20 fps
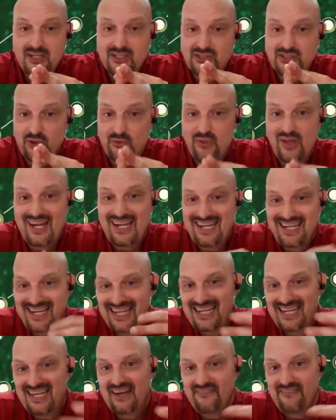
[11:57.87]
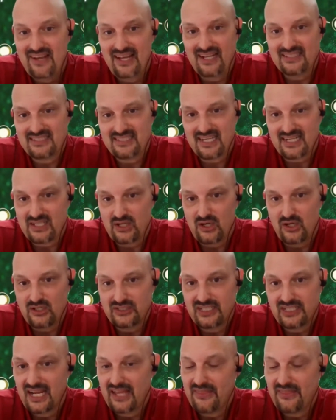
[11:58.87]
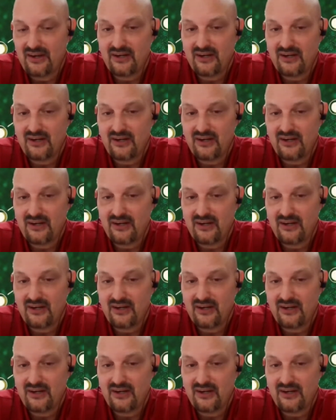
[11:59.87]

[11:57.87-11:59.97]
So they need advanced technology,